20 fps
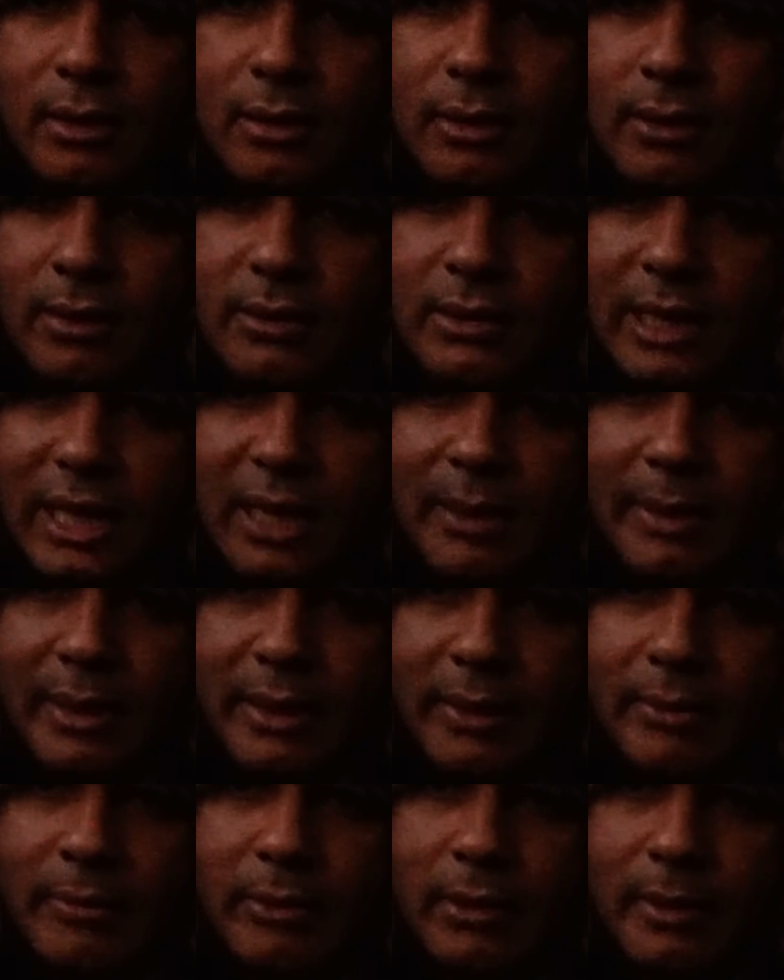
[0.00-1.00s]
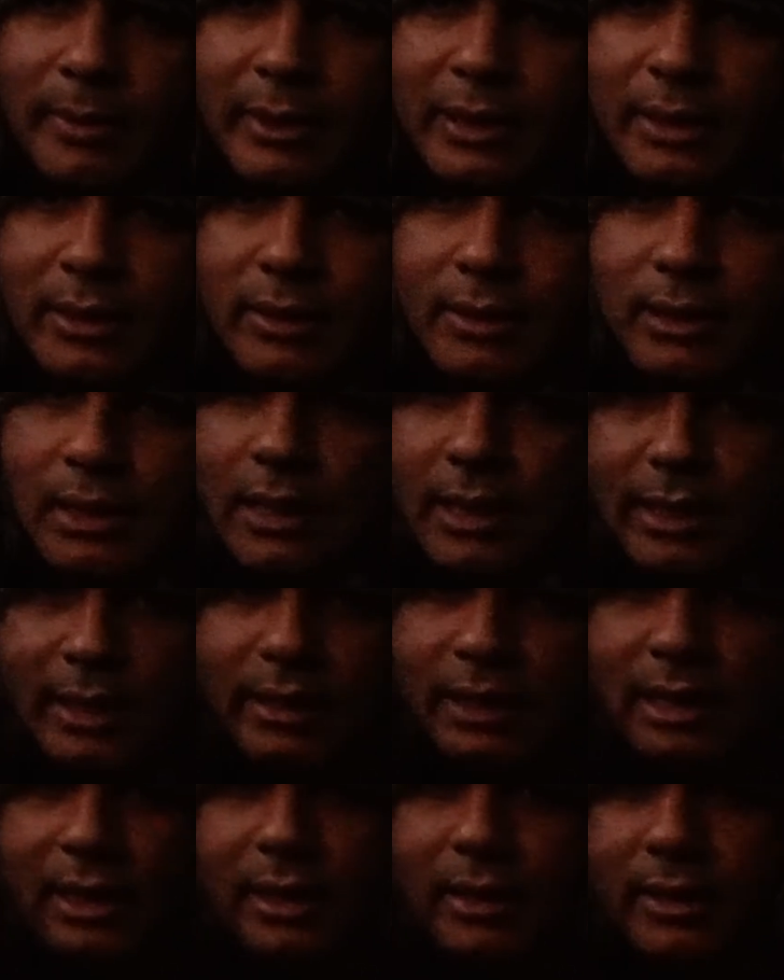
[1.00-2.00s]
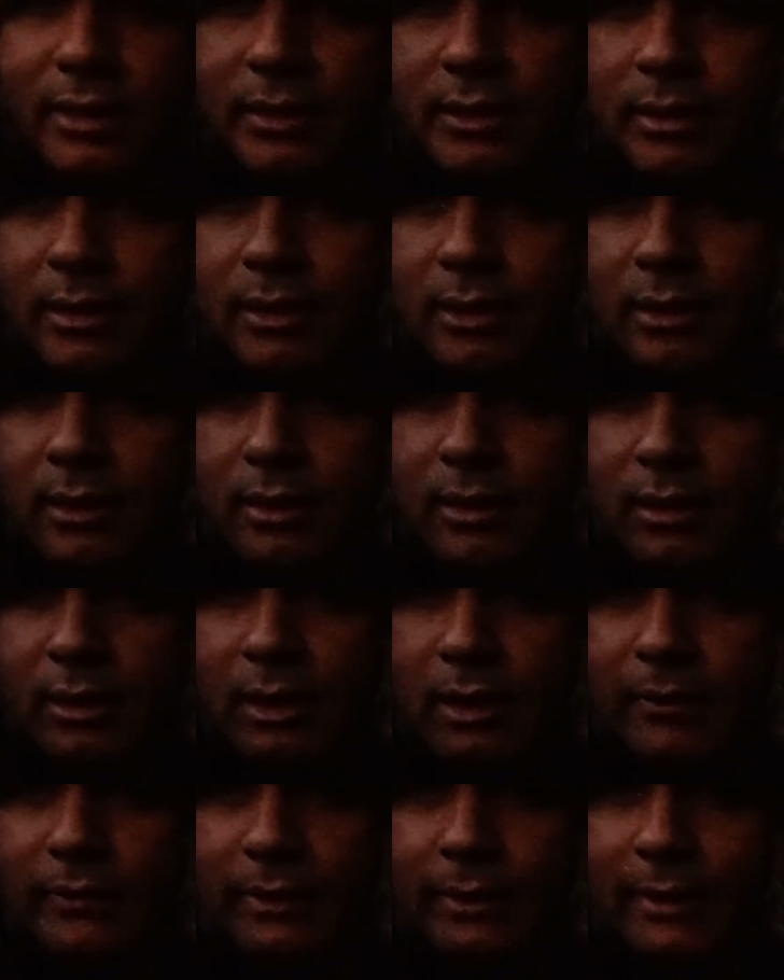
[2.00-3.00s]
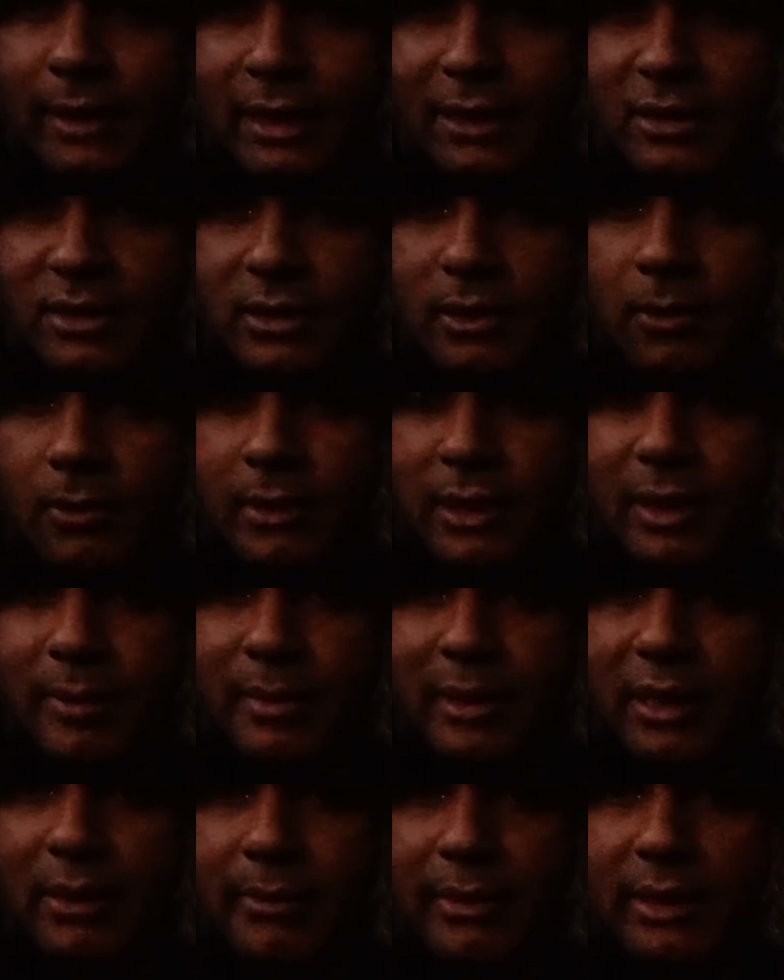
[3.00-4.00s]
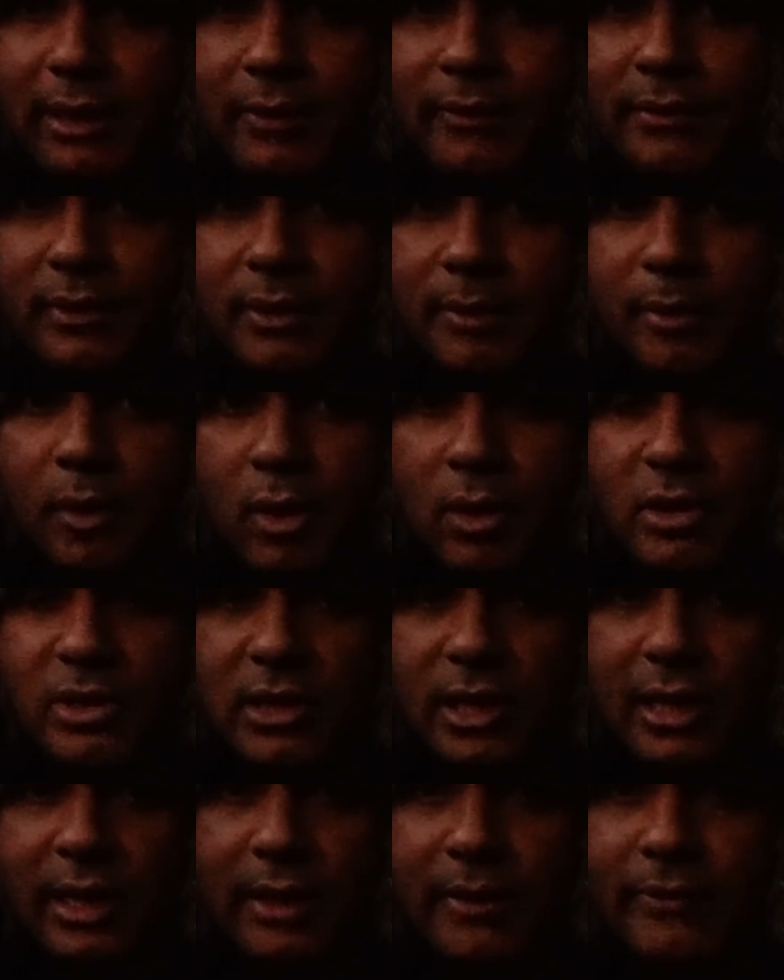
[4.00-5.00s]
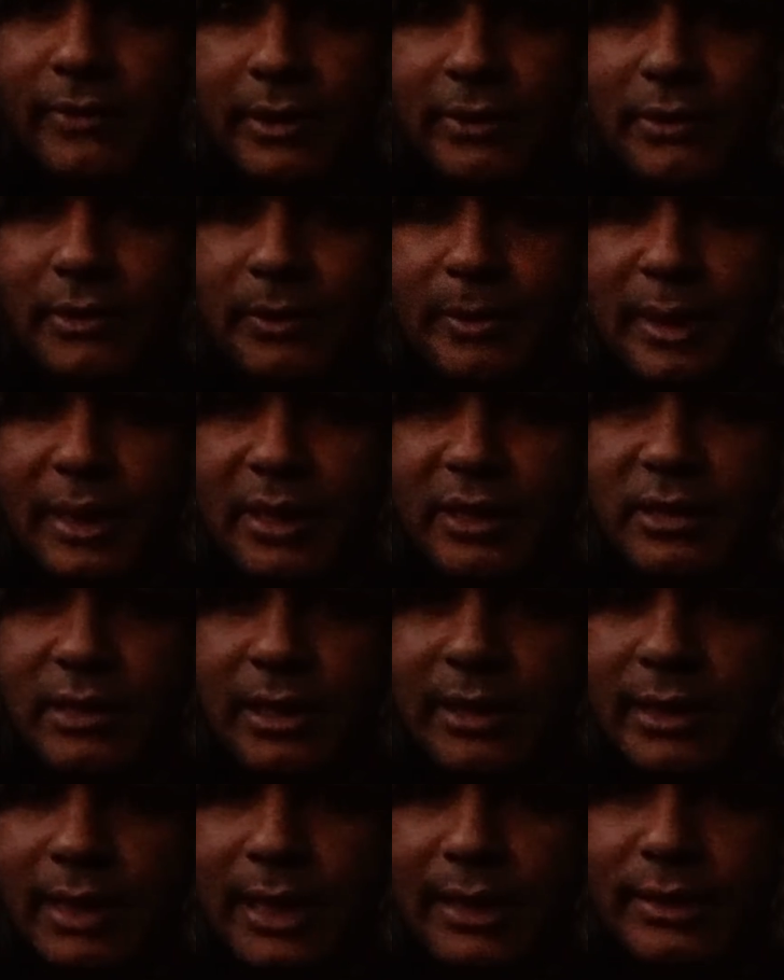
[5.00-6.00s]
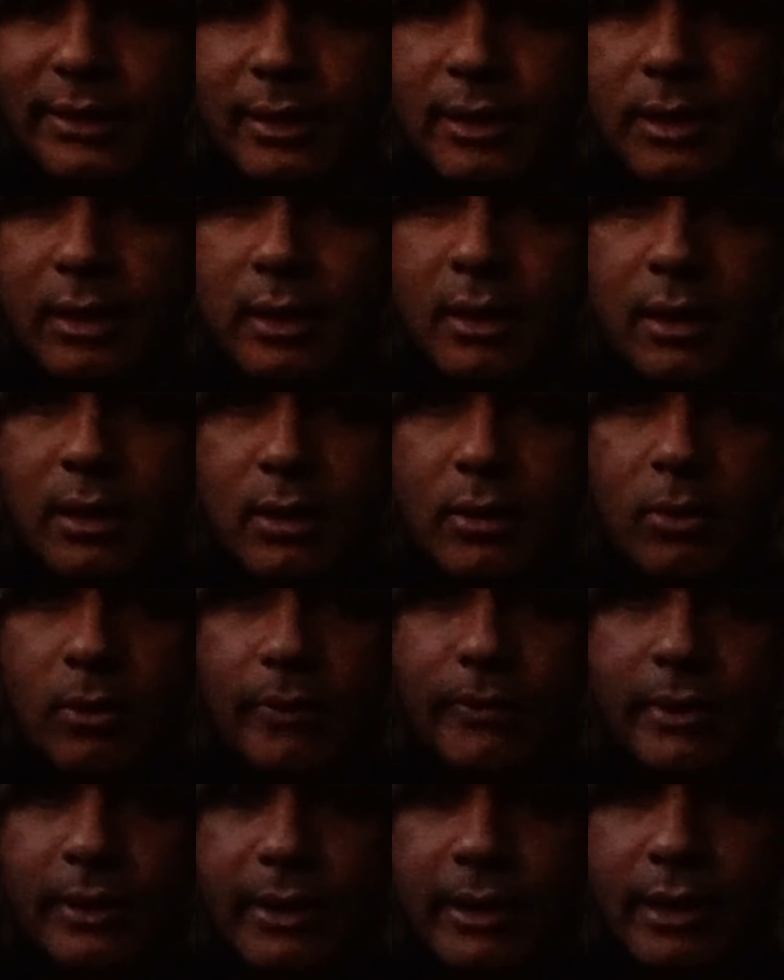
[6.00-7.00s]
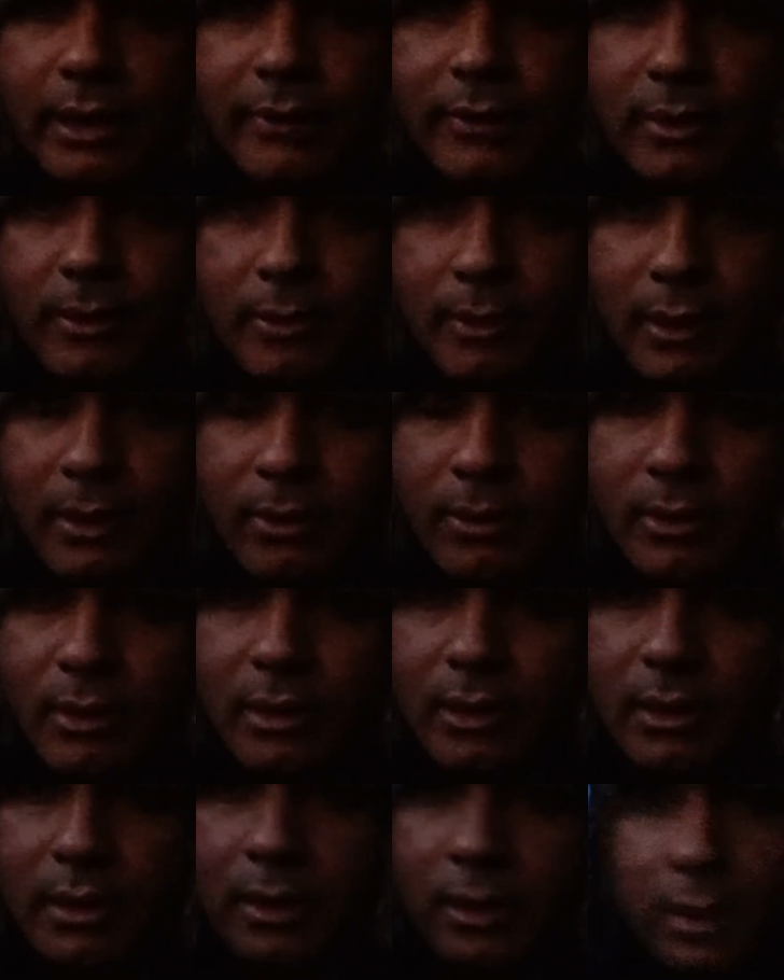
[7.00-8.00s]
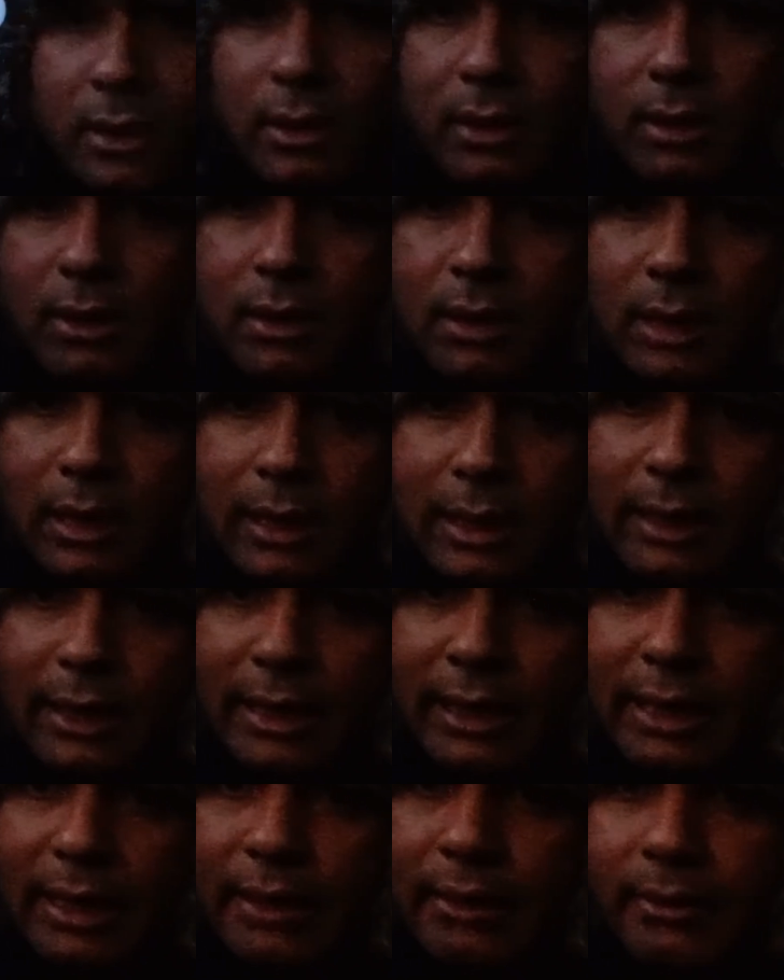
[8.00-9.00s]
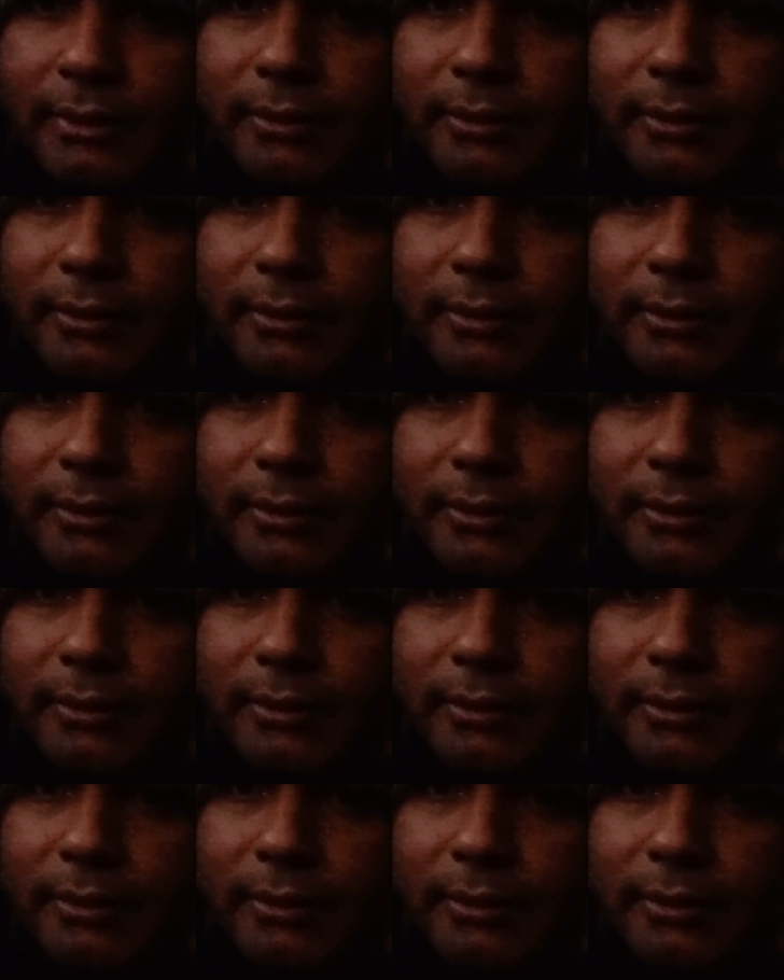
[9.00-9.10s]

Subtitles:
the tenement where my granny and granda lived. That's still there, by the way. They haven't demolished any of Fintry Mains yet. Hopefully they never will. I